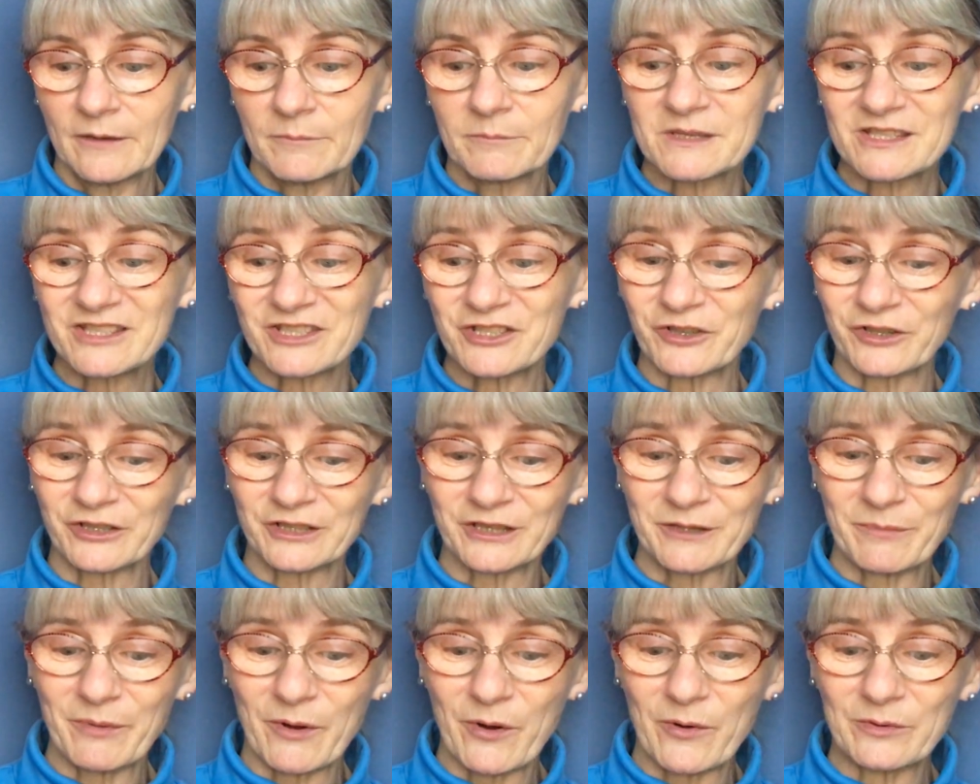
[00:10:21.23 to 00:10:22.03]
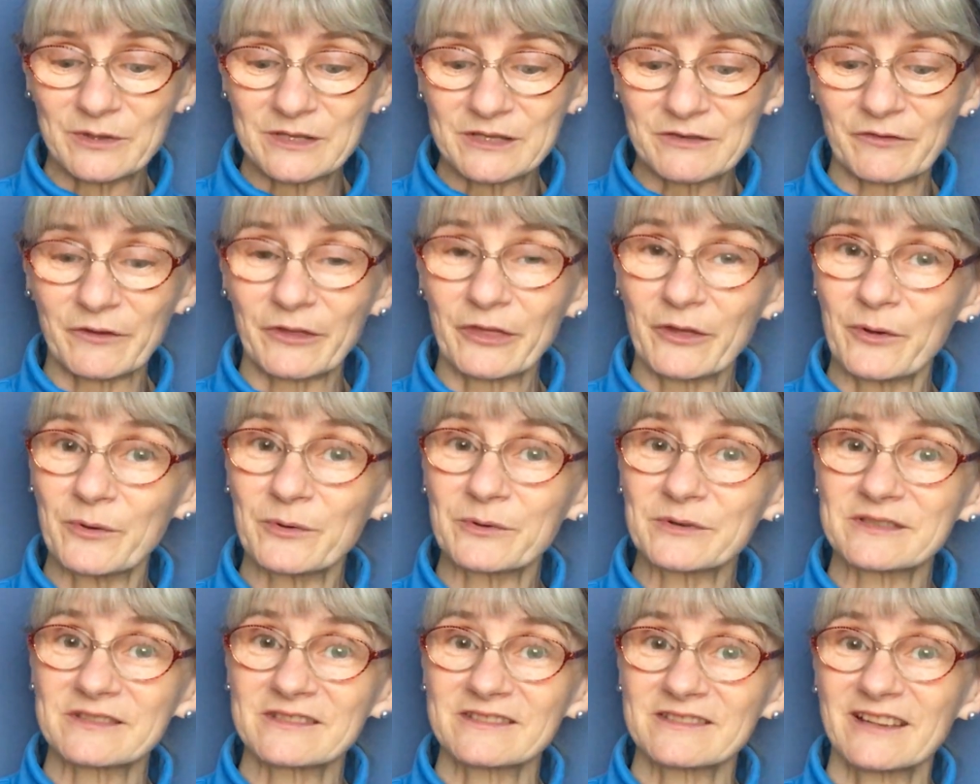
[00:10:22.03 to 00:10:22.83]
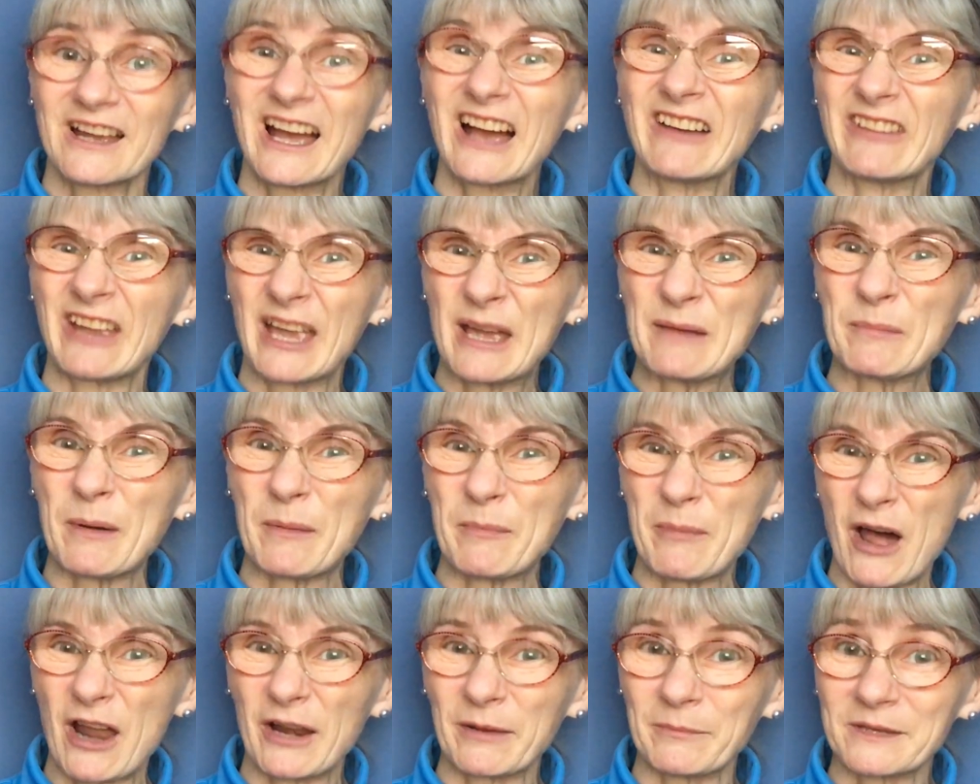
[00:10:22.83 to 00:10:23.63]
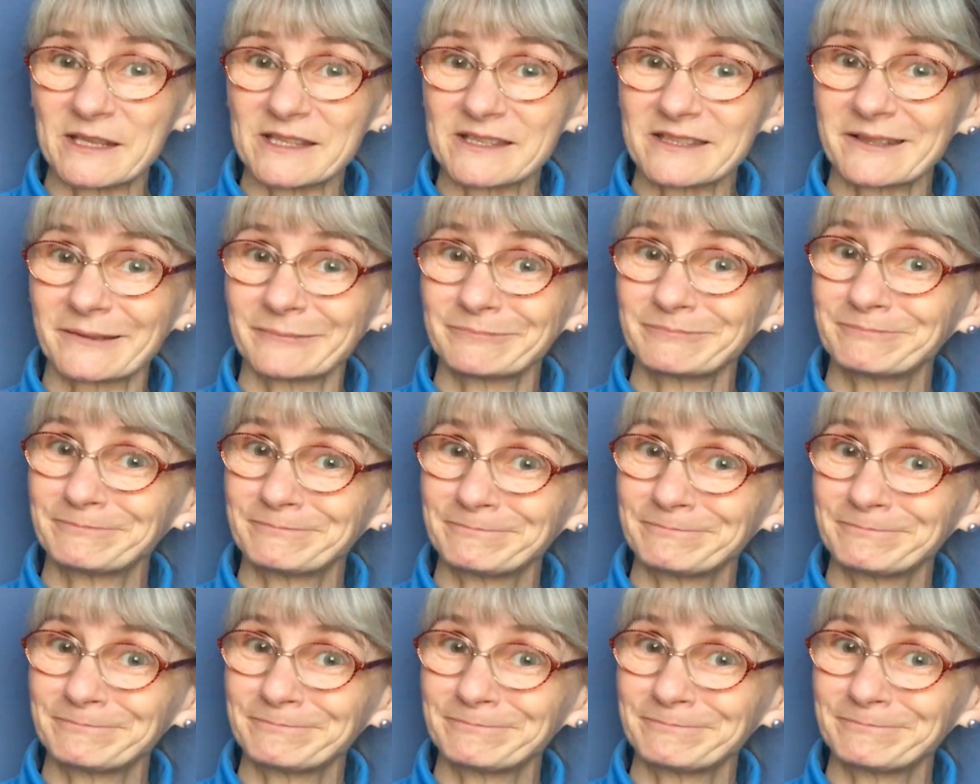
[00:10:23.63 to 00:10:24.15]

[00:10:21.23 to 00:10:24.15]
mistook the bones for those of a hippopotamus.